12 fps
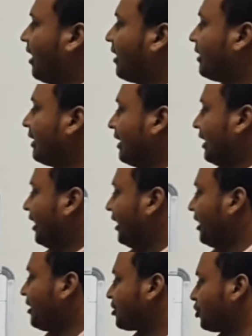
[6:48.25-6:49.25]
and
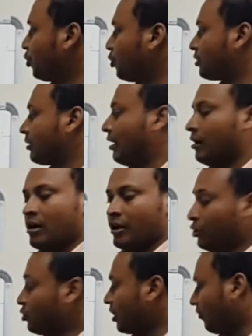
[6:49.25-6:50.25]
it is
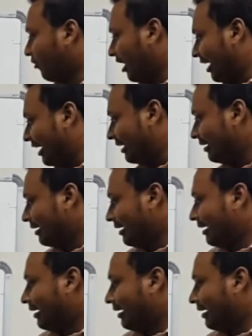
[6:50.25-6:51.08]
user friendly.